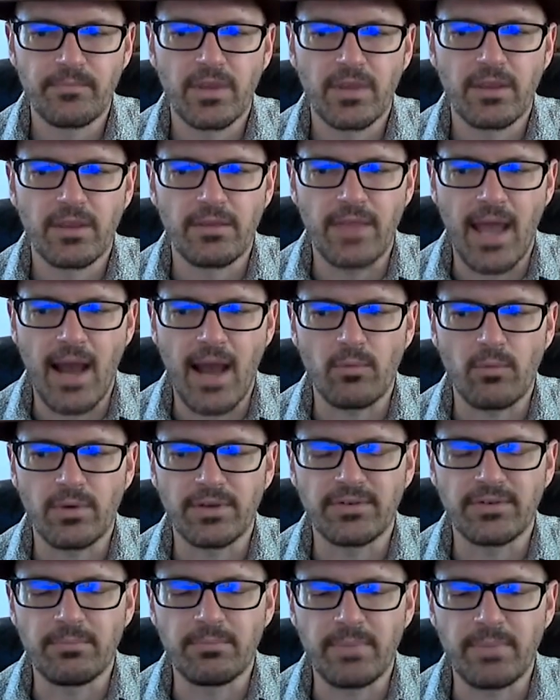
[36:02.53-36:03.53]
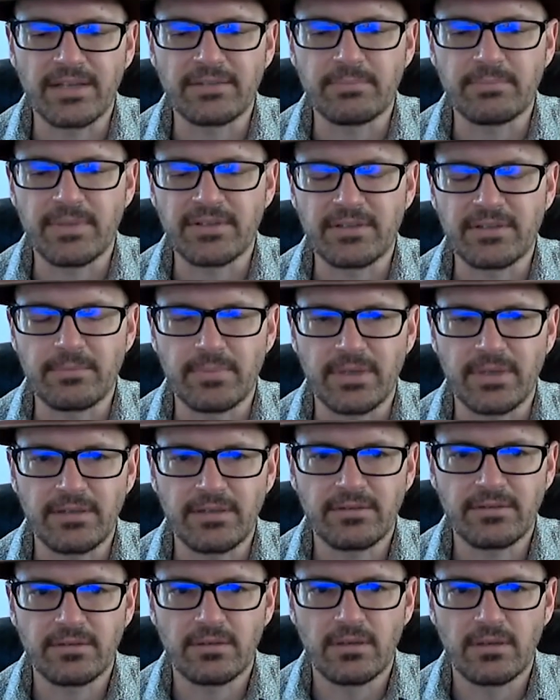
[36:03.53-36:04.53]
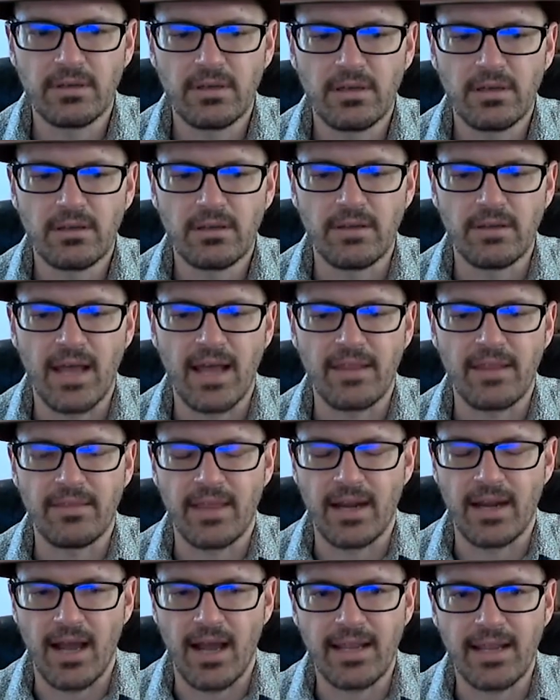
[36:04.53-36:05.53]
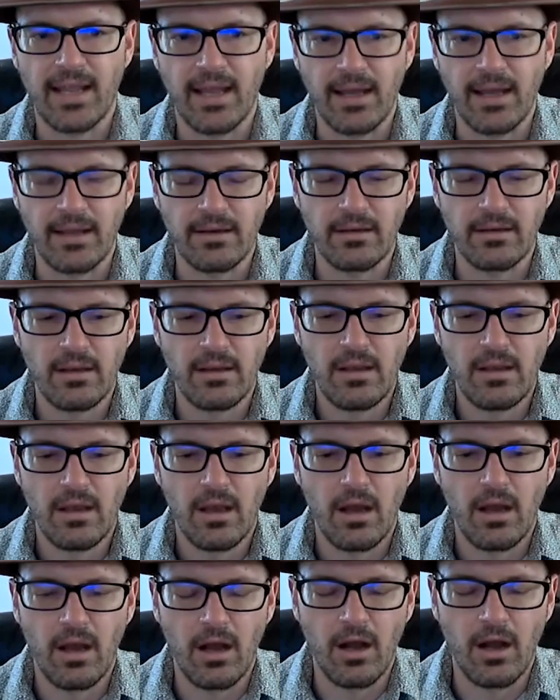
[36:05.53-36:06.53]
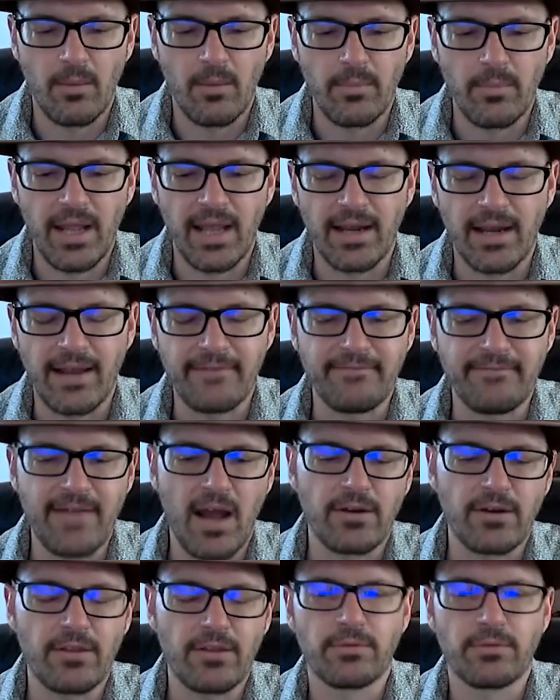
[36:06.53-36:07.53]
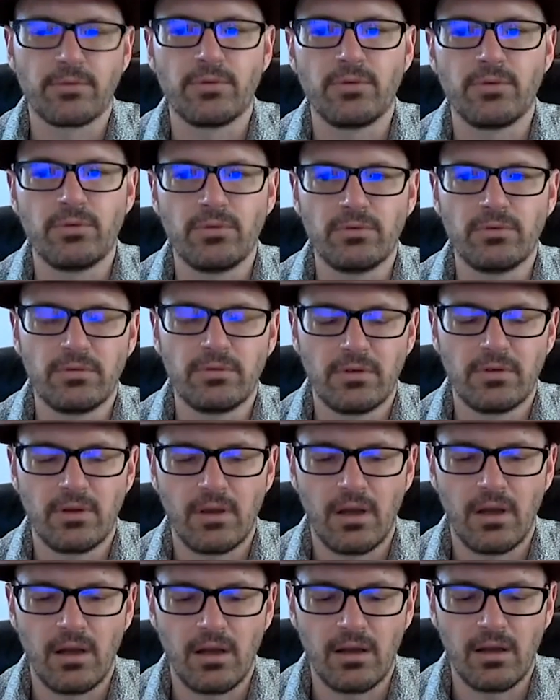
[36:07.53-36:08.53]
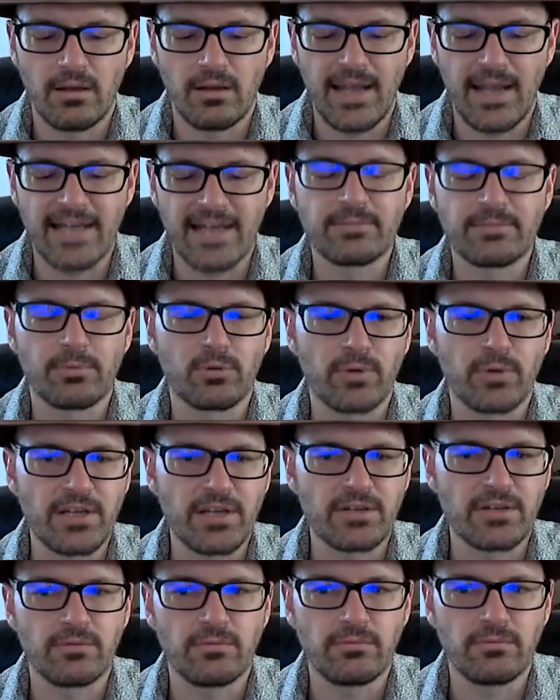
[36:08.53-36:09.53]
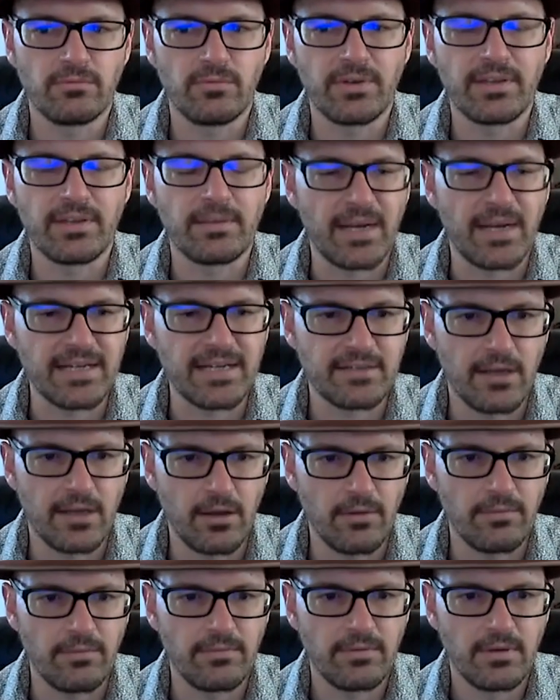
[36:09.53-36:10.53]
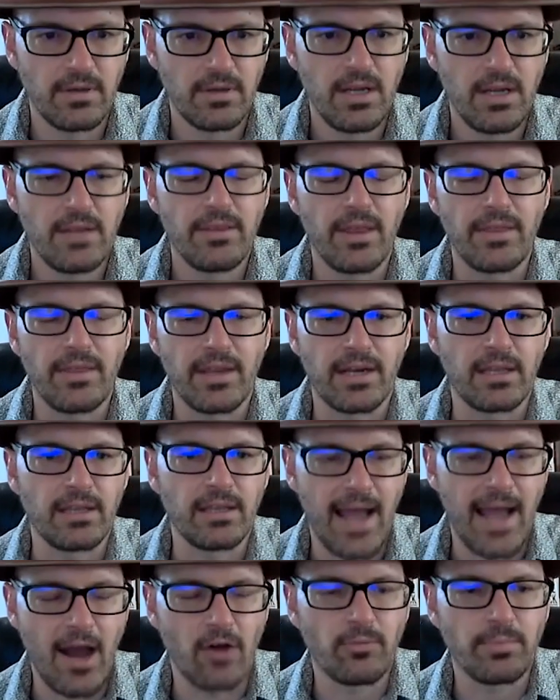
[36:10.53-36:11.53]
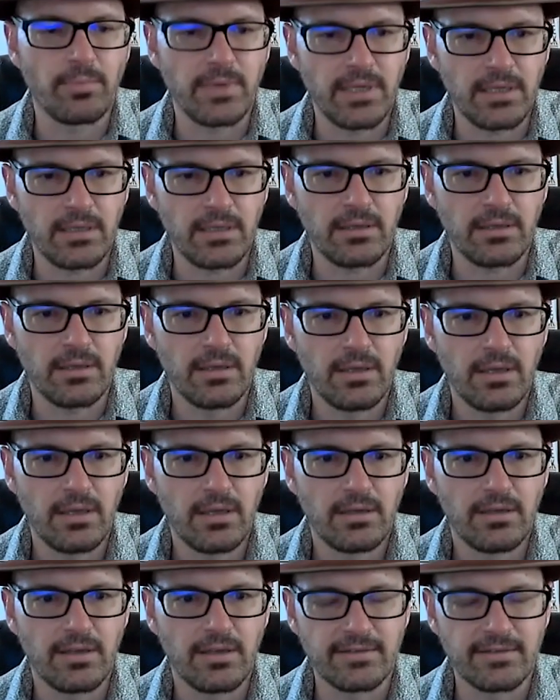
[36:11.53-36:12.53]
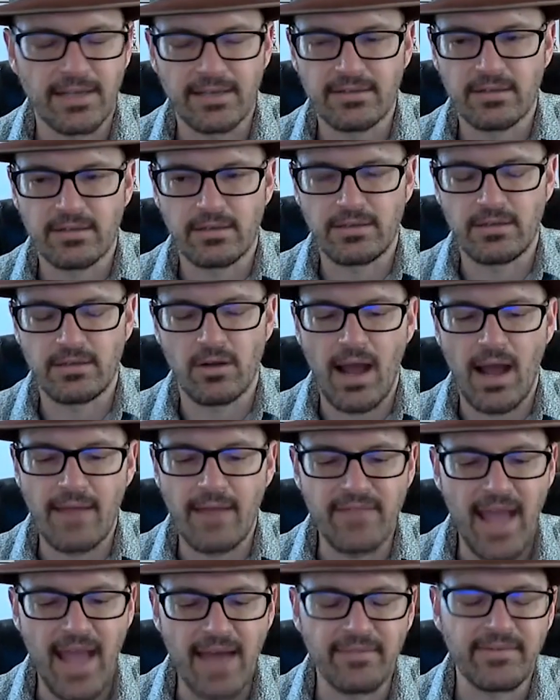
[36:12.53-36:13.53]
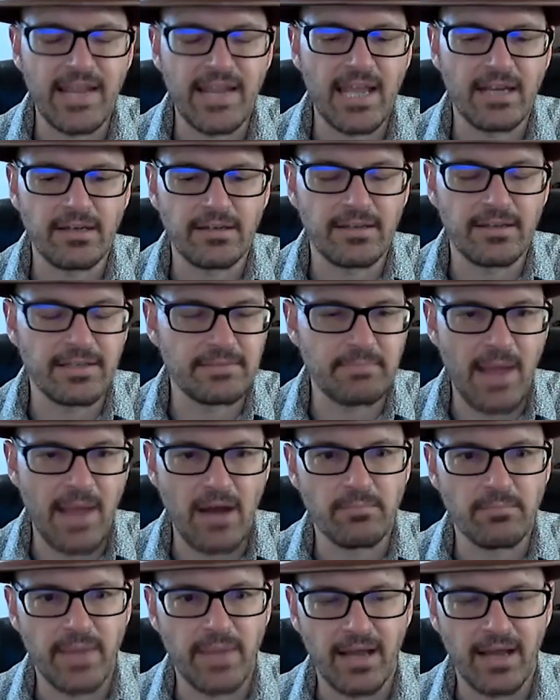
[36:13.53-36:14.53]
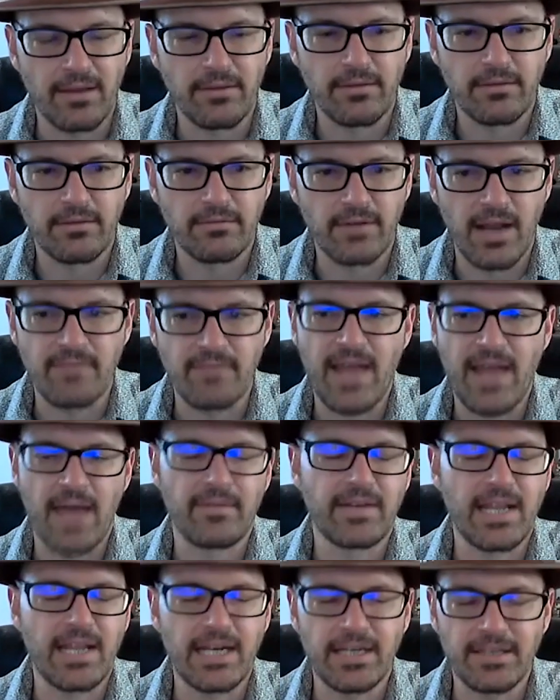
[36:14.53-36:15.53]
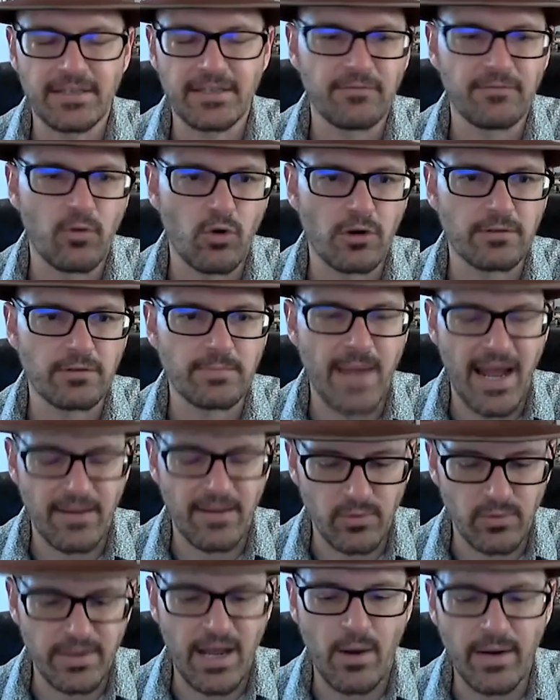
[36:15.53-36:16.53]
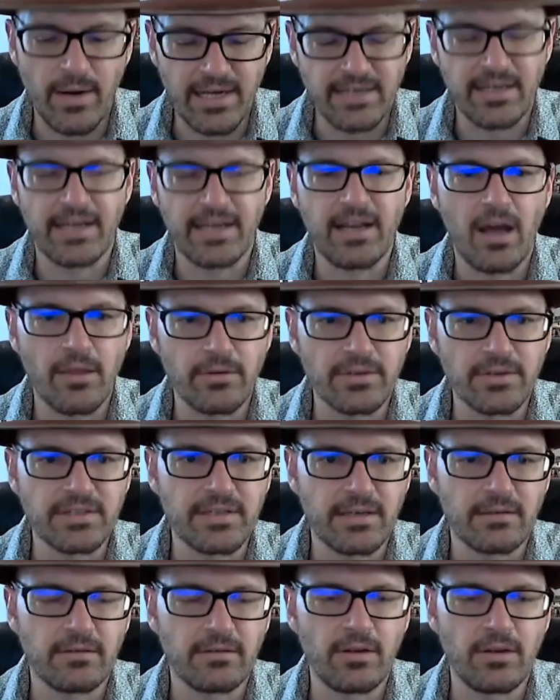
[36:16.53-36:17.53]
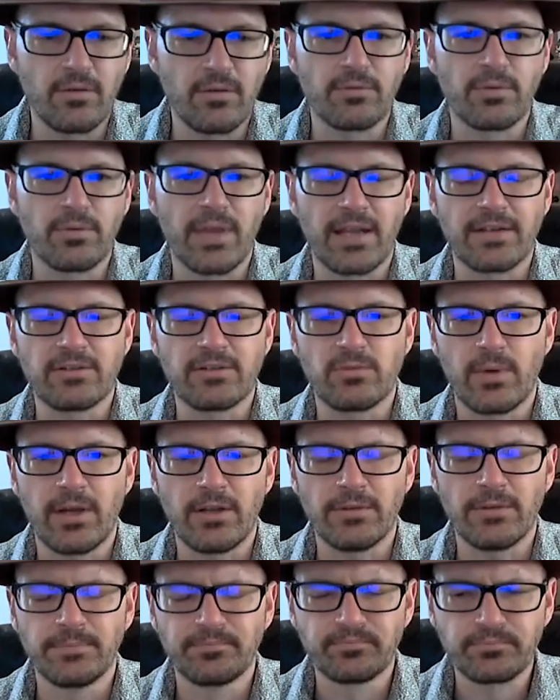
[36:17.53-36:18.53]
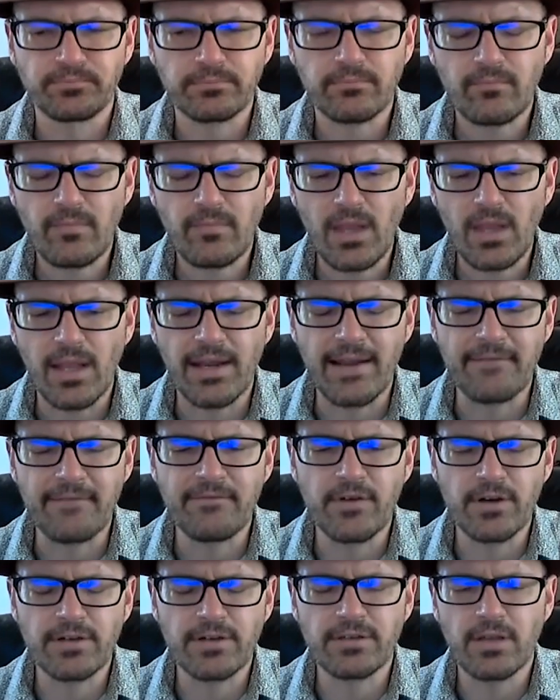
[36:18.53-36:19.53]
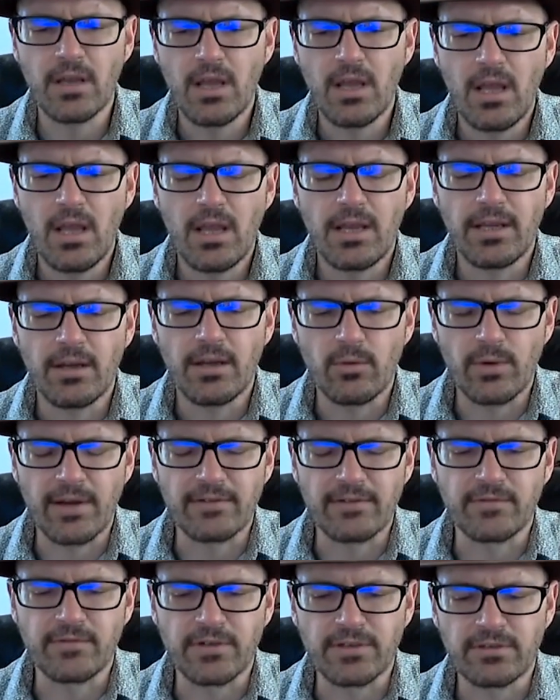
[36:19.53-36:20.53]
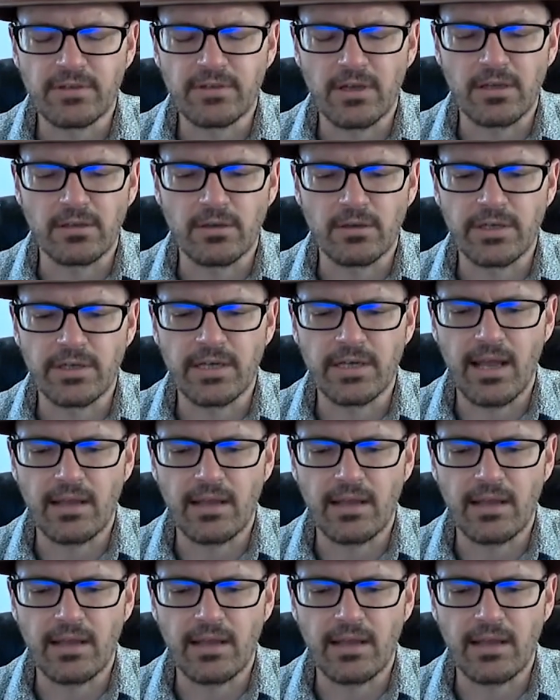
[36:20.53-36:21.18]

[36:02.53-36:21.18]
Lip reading: that was the biggest missing piece that I had. And I found it through exploration within myself, that then allowed me, that since I've navigated this mountain path, or I've navigated this forest path, well, now I can take others through that as well. And at first, when I was first learning